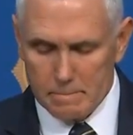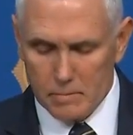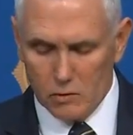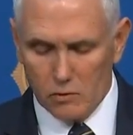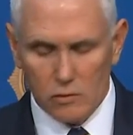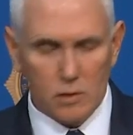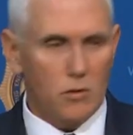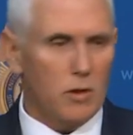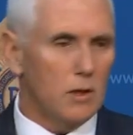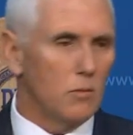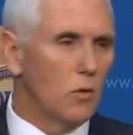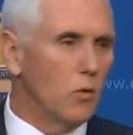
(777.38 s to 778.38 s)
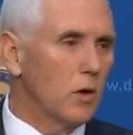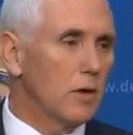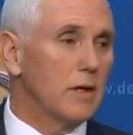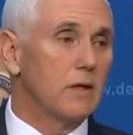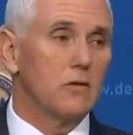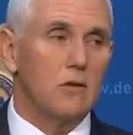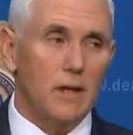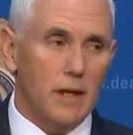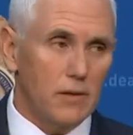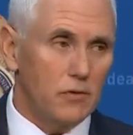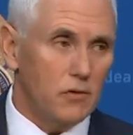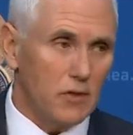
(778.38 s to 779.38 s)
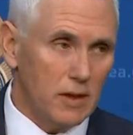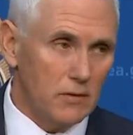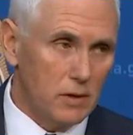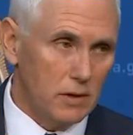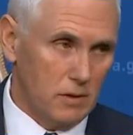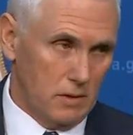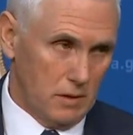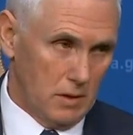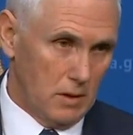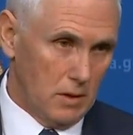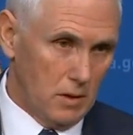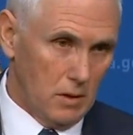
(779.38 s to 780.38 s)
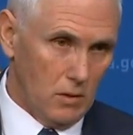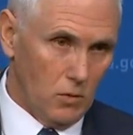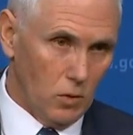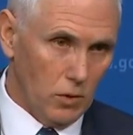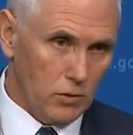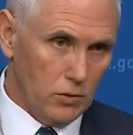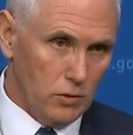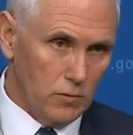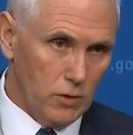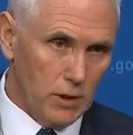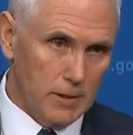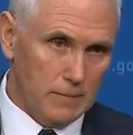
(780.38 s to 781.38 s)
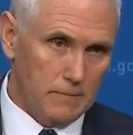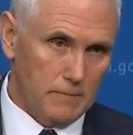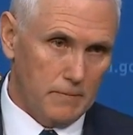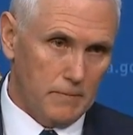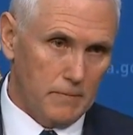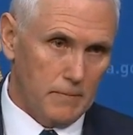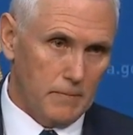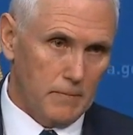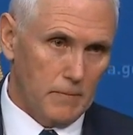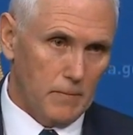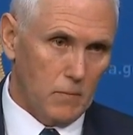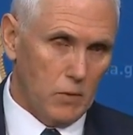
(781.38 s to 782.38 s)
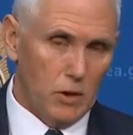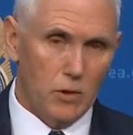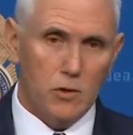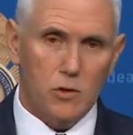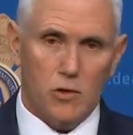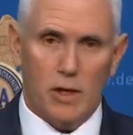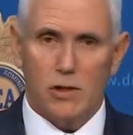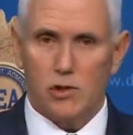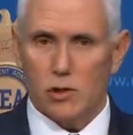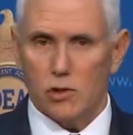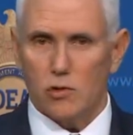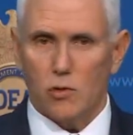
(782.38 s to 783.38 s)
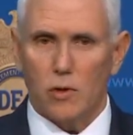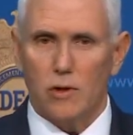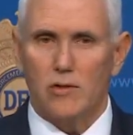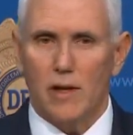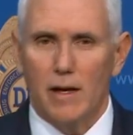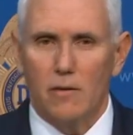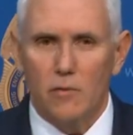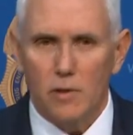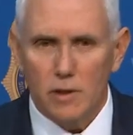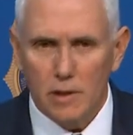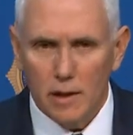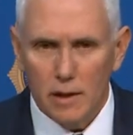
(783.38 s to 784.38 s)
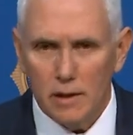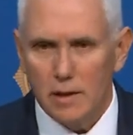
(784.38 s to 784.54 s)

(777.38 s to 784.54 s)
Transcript: This is incredible work, and it's life saving work that you've done. We hear the tragic stories every day